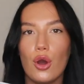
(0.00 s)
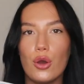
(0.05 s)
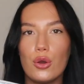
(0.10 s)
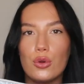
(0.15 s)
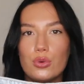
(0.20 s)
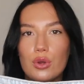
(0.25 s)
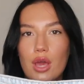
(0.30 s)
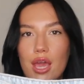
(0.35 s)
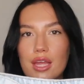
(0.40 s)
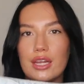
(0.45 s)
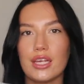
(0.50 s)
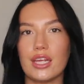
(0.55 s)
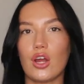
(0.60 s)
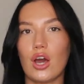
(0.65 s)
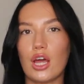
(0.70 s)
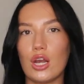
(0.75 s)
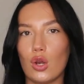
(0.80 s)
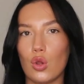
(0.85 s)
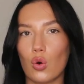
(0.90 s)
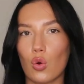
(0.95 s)
own any
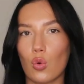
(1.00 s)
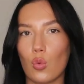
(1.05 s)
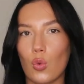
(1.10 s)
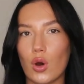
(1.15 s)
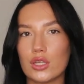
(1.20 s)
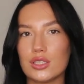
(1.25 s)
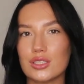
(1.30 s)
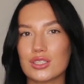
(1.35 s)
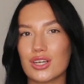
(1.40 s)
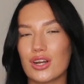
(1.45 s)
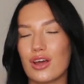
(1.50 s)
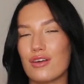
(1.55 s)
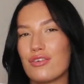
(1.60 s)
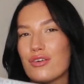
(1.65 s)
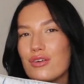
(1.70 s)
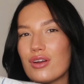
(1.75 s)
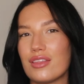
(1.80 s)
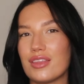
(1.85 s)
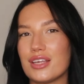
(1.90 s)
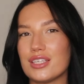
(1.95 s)
like long ones and I
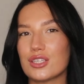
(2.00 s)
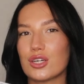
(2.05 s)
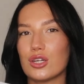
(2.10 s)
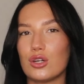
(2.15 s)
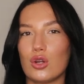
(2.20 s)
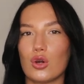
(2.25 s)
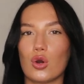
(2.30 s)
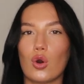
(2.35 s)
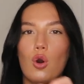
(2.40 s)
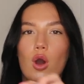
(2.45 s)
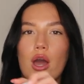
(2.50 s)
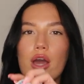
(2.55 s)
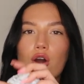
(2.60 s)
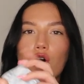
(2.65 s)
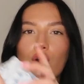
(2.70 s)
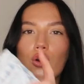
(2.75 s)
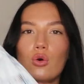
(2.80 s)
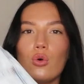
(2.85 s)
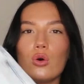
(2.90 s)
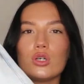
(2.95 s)
feel like these could look quite
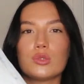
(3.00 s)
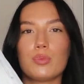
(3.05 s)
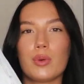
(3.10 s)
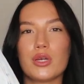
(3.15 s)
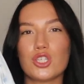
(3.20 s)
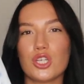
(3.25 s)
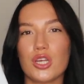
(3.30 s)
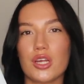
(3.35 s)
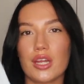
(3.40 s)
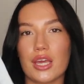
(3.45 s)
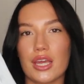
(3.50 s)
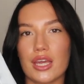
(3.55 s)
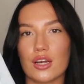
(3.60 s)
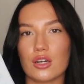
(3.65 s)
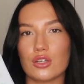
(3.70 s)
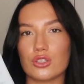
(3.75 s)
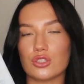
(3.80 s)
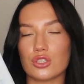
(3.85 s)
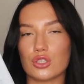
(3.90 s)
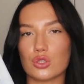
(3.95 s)
cool, especially in
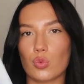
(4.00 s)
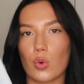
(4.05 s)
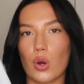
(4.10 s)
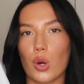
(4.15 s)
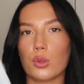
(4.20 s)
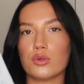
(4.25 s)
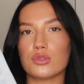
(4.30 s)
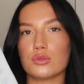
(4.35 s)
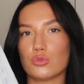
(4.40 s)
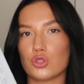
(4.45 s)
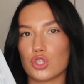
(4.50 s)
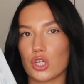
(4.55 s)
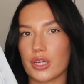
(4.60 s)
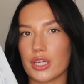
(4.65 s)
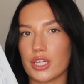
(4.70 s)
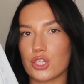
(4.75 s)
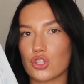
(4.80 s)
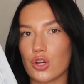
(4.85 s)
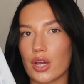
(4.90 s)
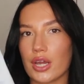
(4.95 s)
England as well, some
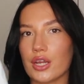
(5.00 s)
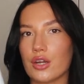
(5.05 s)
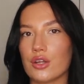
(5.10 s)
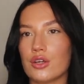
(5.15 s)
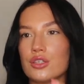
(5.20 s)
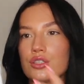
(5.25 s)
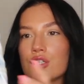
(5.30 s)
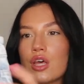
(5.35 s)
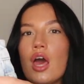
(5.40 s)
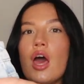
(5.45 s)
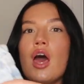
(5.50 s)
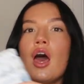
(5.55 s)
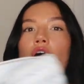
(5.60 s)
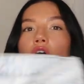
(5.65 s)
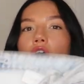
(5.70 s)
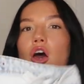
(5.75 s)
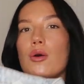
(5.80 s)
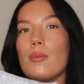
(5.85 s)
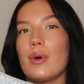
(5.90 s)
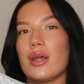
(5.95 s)
chunky trainers
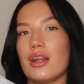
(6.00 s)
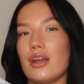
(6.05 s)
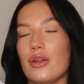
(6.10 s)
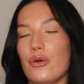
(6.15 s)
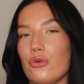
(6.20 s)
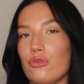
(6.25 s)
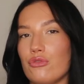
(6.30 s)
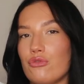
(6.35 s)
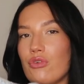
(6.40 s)
um, and a little